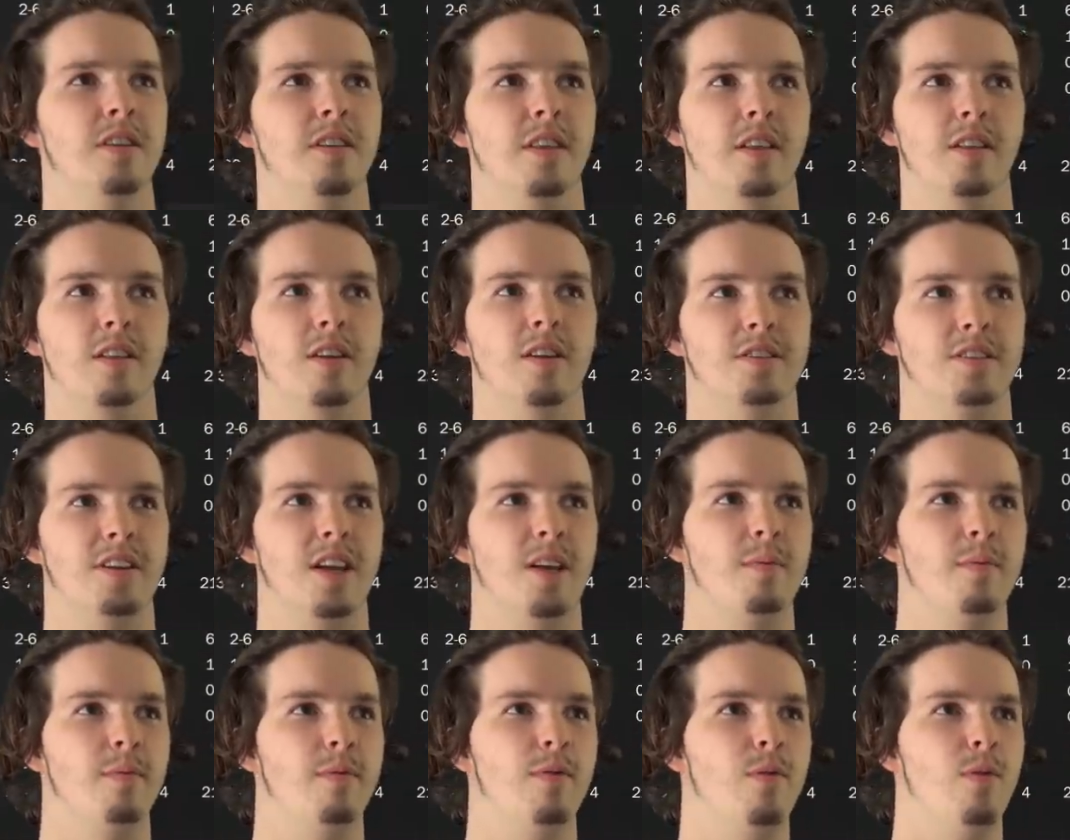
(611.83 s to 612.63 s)
They lost
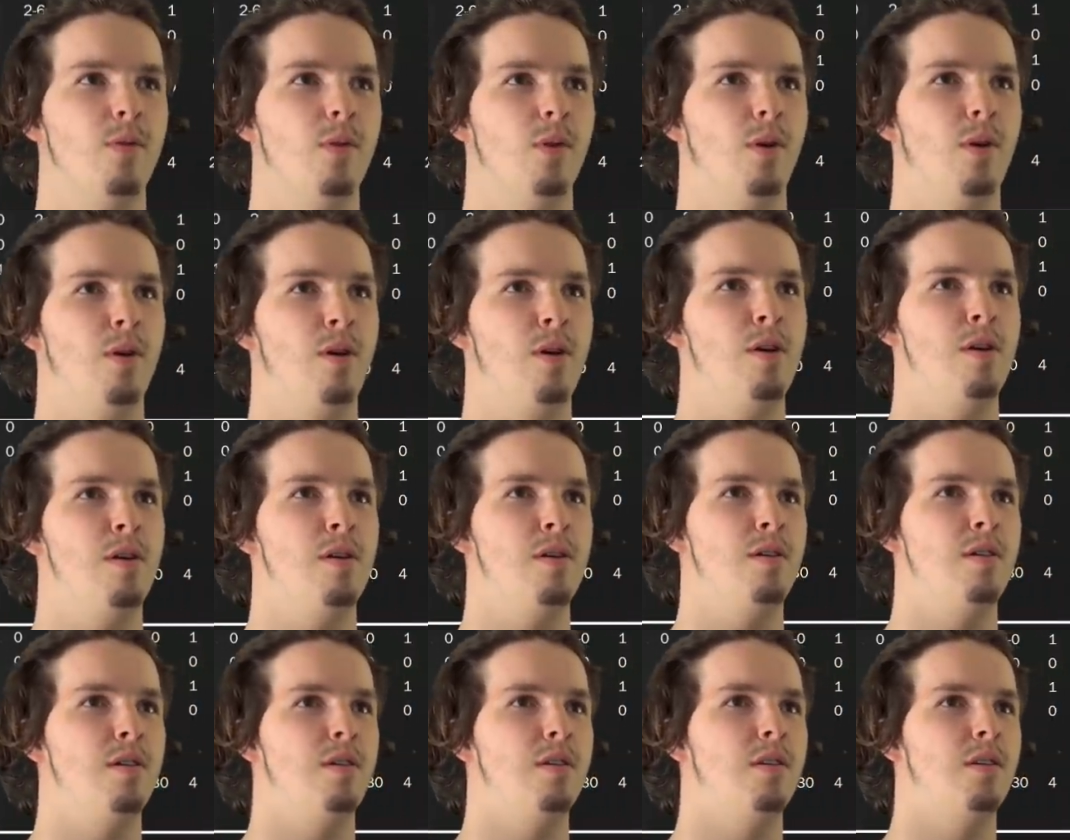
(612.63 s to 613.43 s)
game 4.
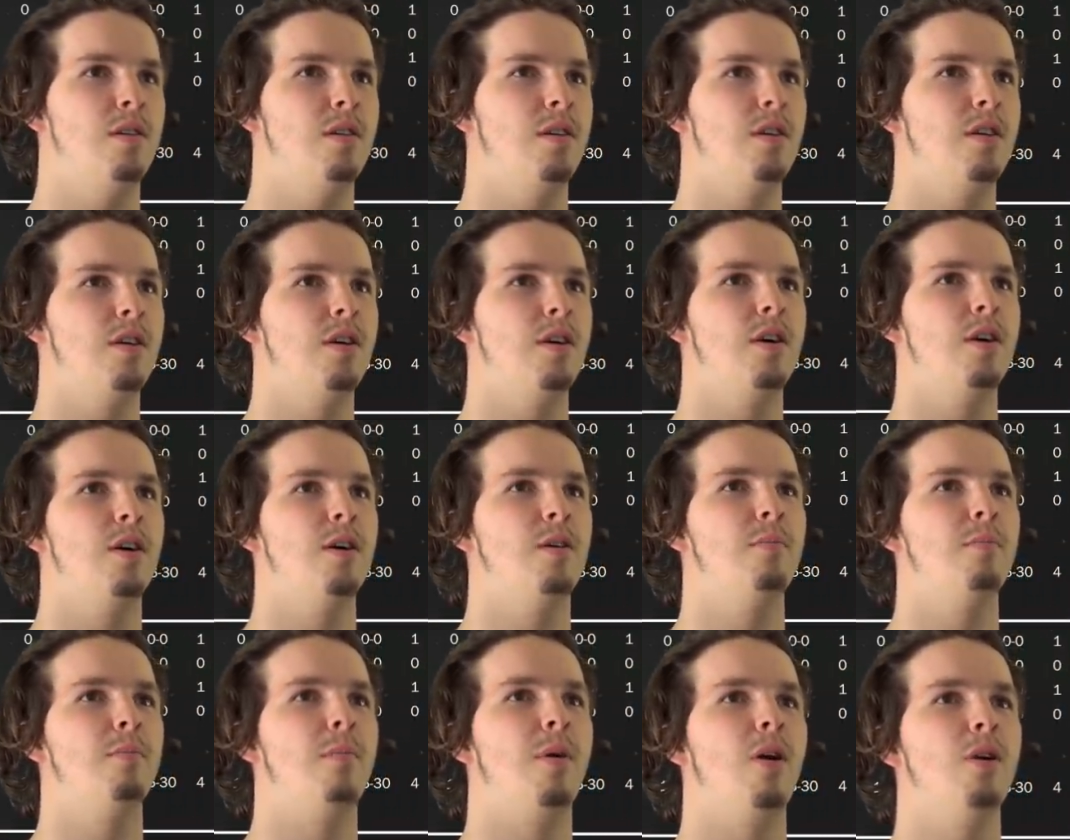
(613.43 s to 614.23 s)

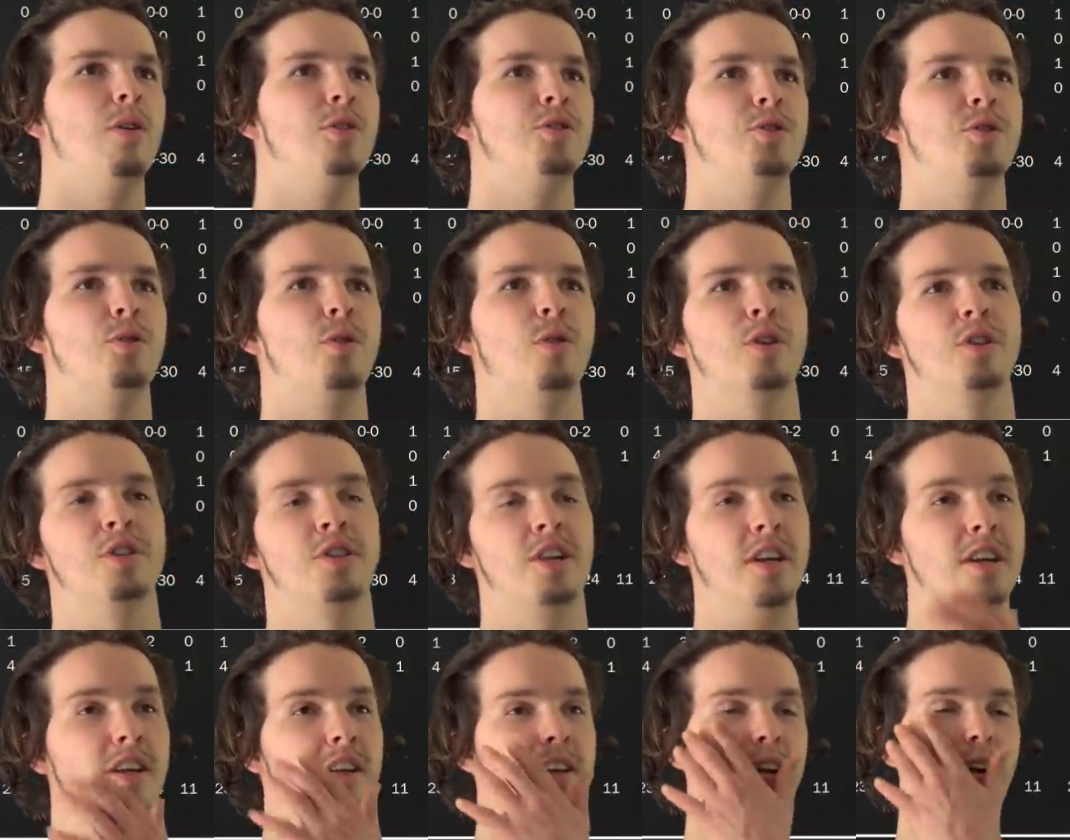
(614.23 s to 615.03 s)
Paul George,
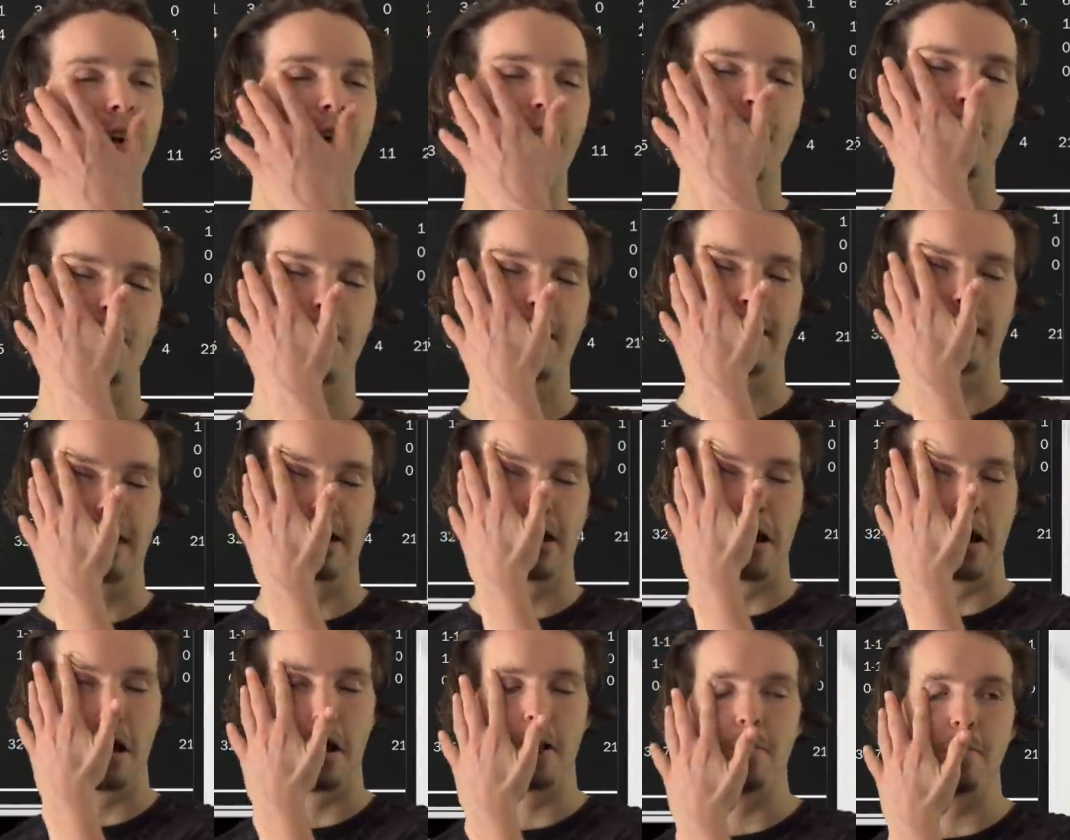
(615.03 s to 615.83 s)
oh my
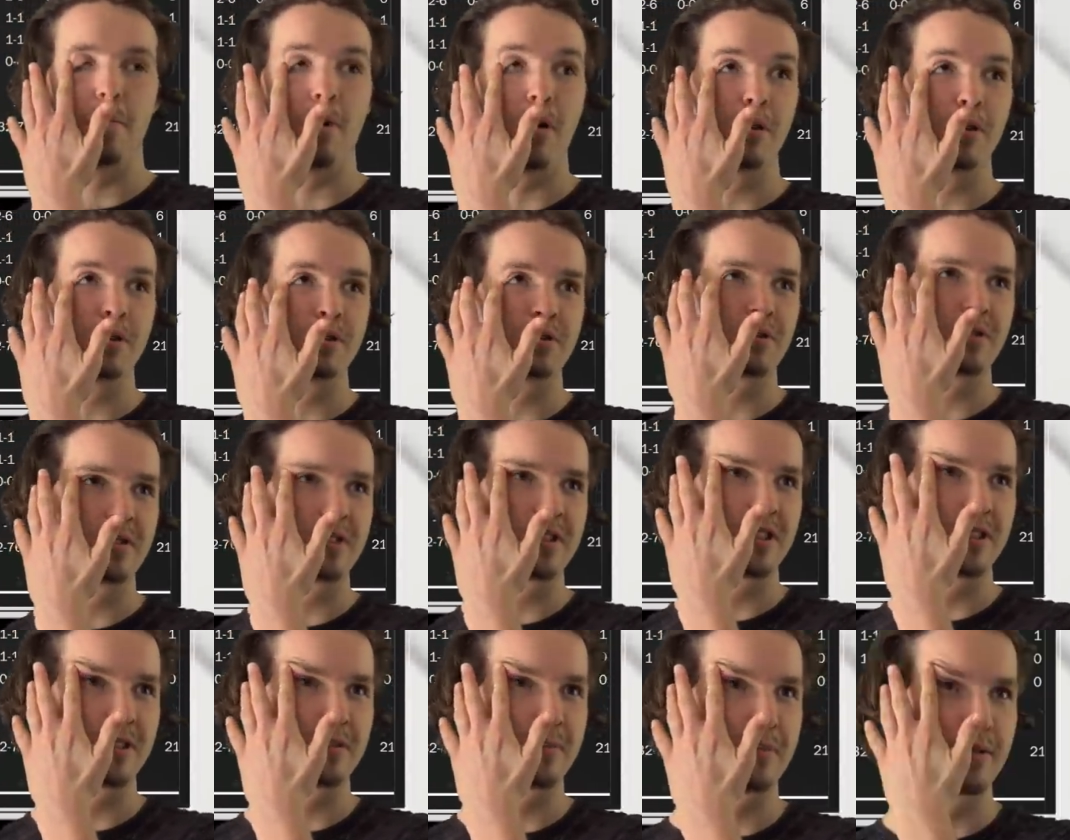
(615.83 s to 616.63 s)
god, Paul
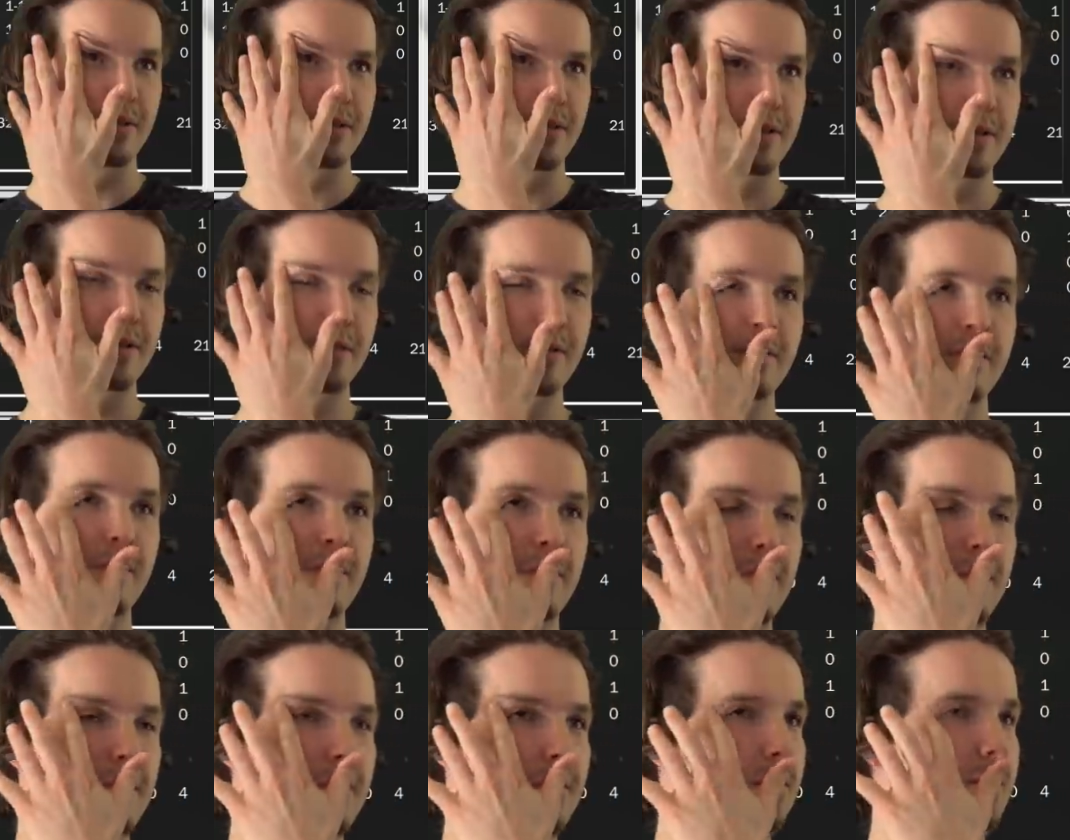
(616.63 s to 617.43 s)
George has been
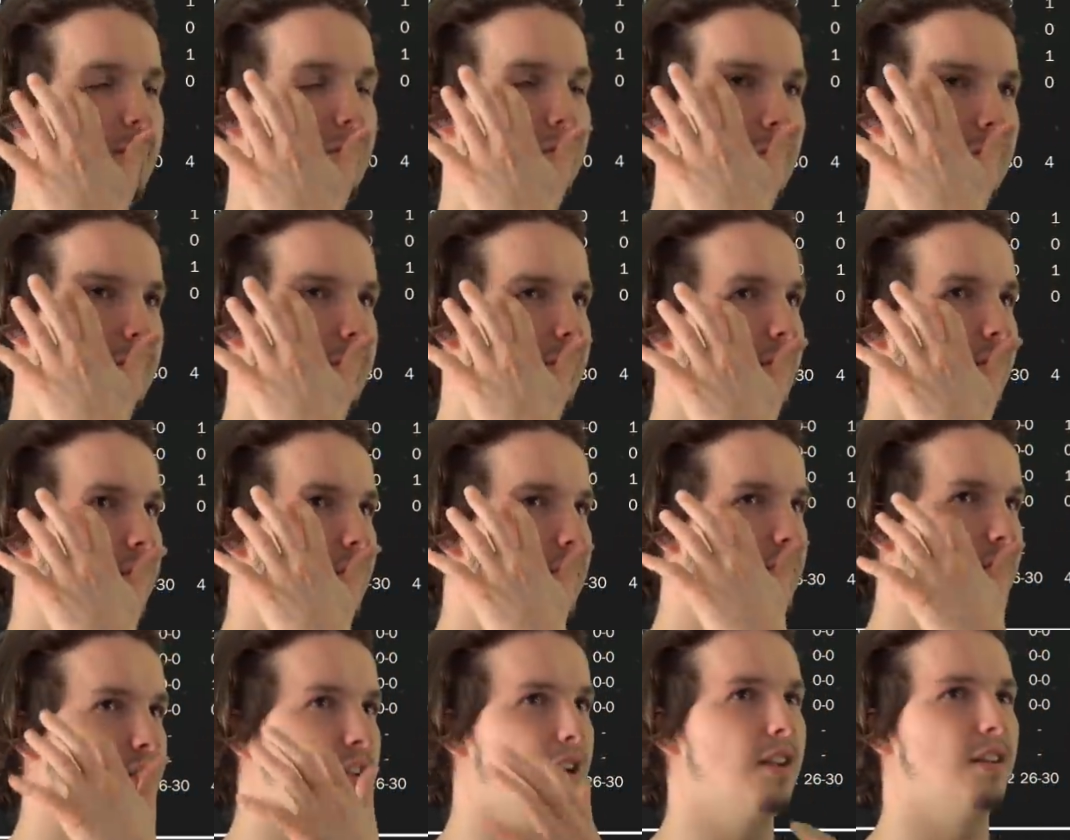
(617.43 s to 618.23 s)

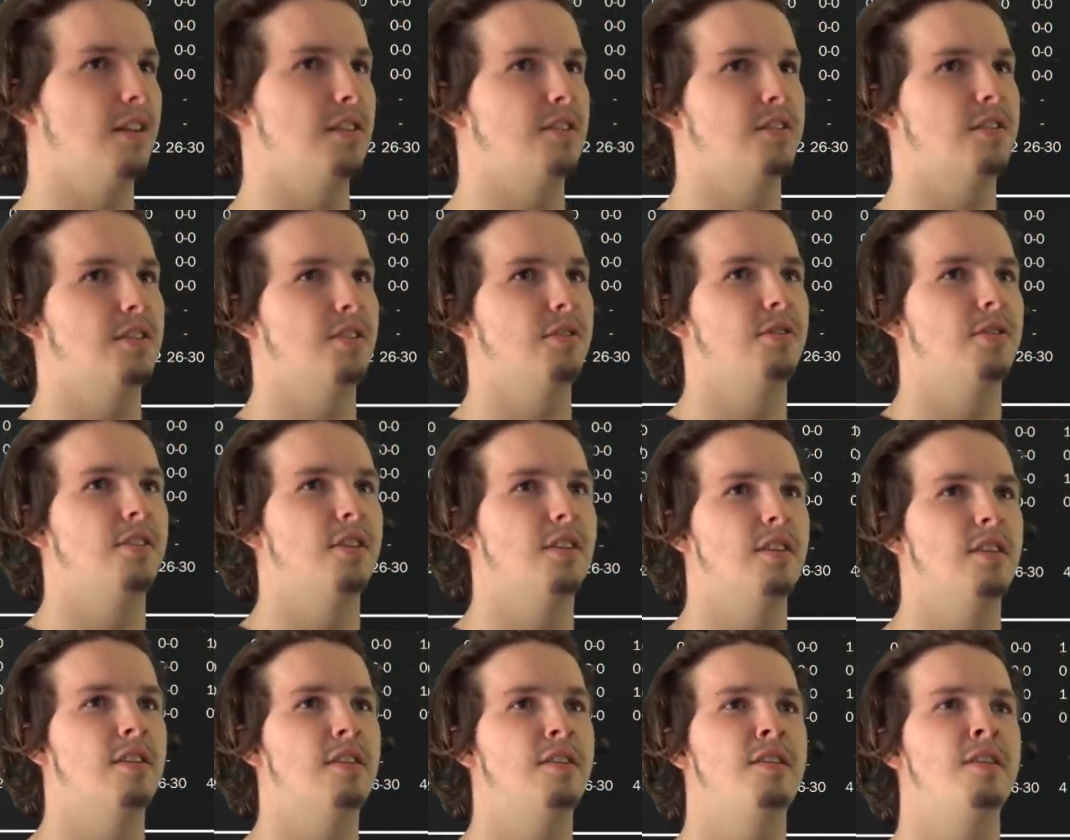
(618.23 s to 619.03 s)
the setting stone
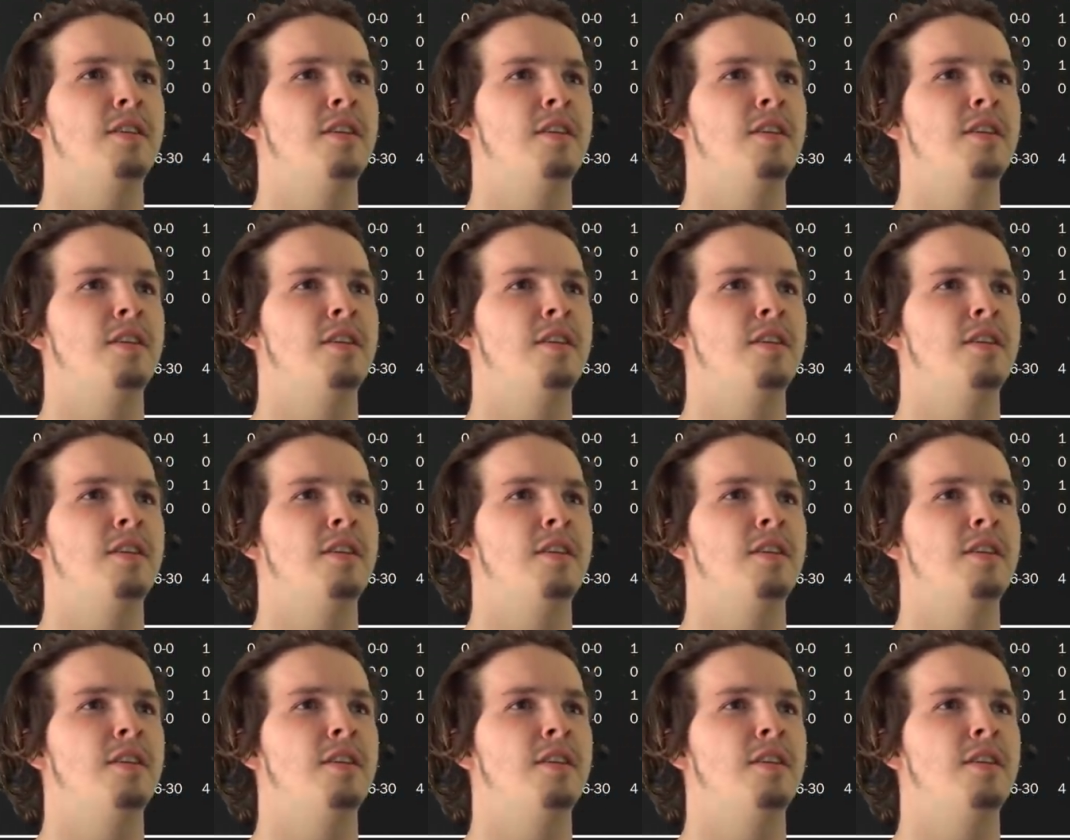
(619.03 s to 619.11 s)
here.